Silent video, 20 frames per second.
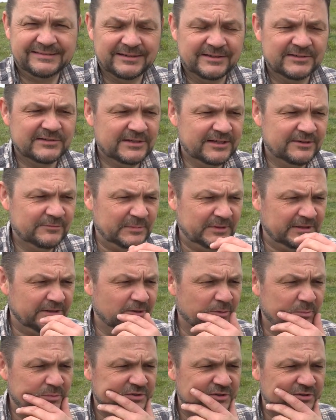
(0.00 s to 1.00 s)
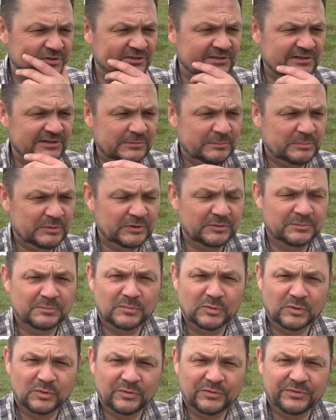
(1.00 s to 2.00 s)
does give me the opportunity to put
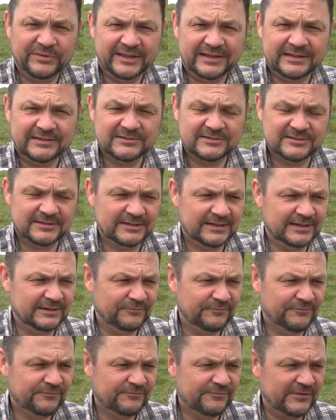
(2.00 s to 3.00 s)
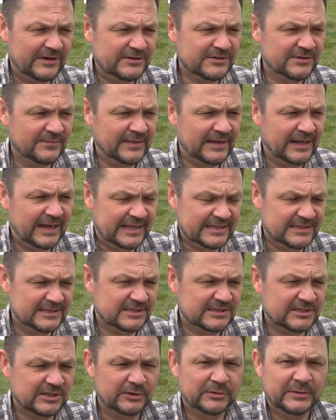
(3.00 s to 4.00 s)
more things in front of the lens
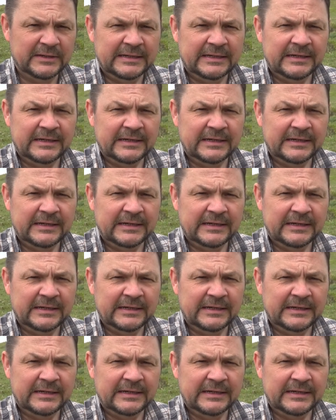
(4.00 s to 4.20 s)
so